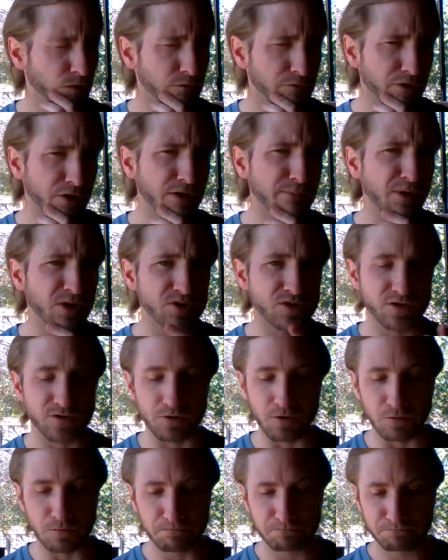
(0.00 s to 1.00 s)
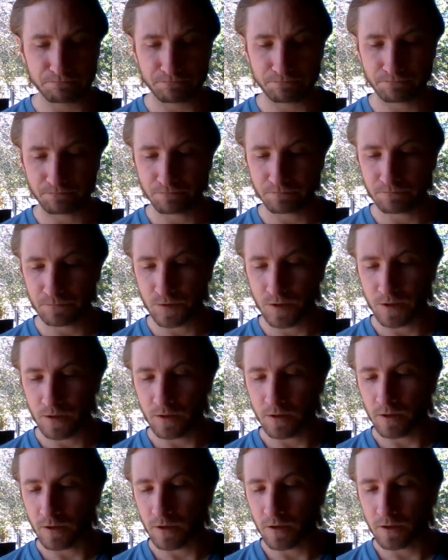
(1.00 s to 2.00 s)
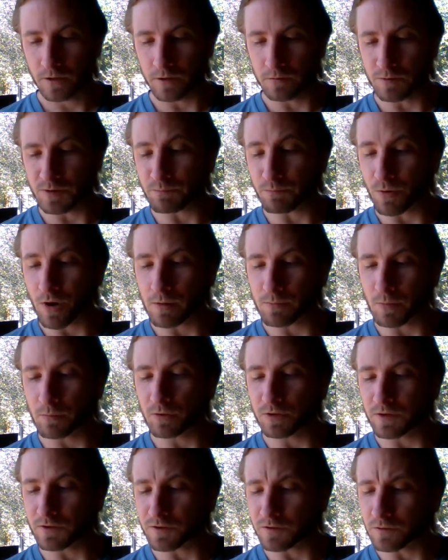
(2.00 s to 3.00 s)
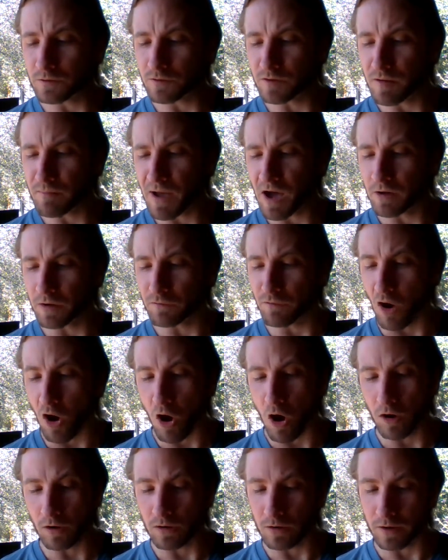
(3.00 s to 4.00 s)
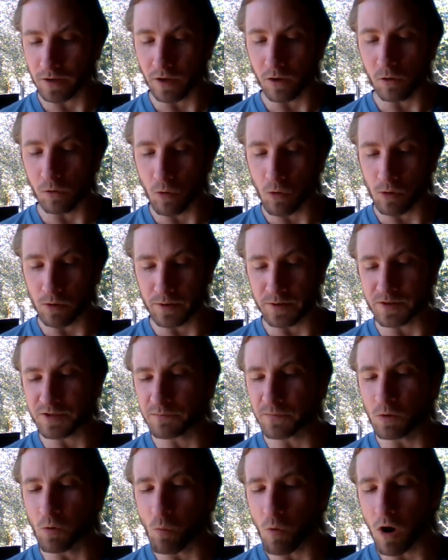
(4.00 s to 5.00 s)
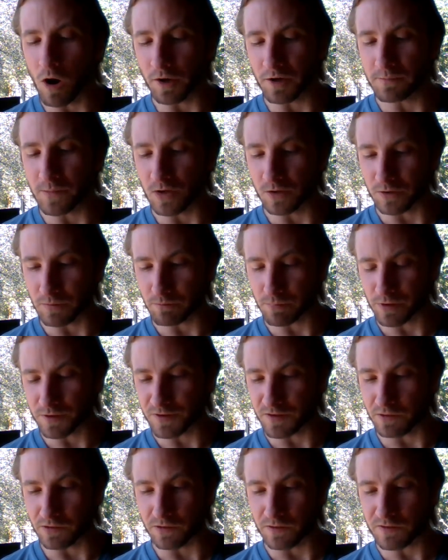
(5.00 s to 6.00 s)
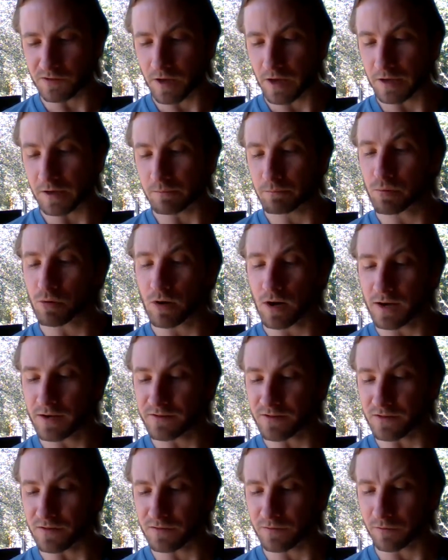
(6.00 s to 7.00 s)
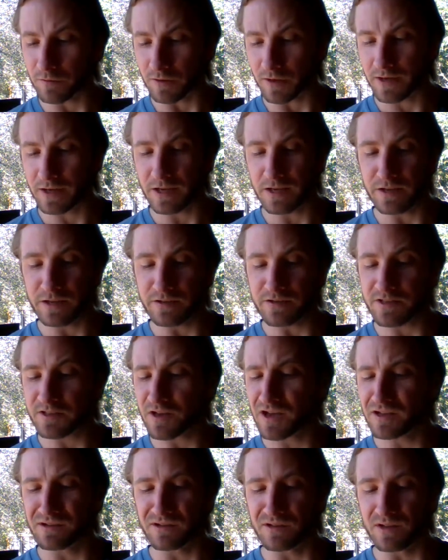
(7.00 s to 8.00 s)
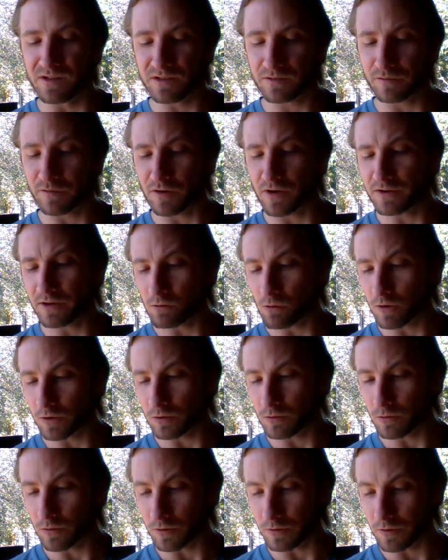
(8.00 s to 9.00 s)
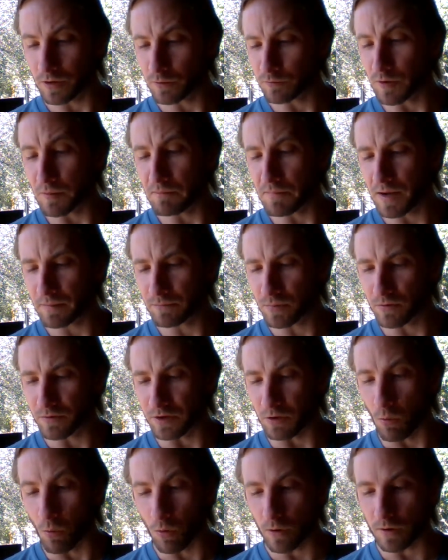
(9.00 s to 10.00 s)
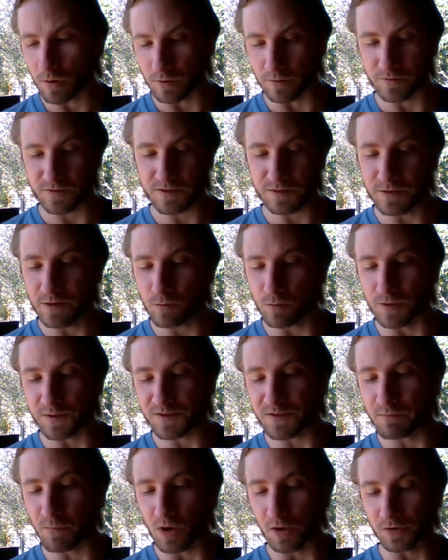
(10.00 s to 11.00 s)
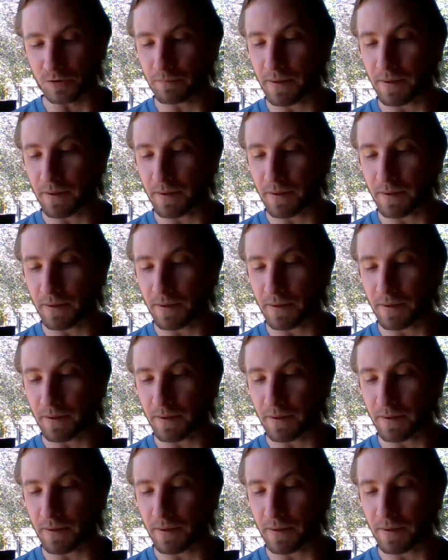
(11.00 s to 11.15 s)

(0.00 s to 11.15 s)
Very much so. There was probably a certain amount of honor and glory to be won among the prisoners, and prizes for keen sightedness for anyone who could remember the order of sequence among the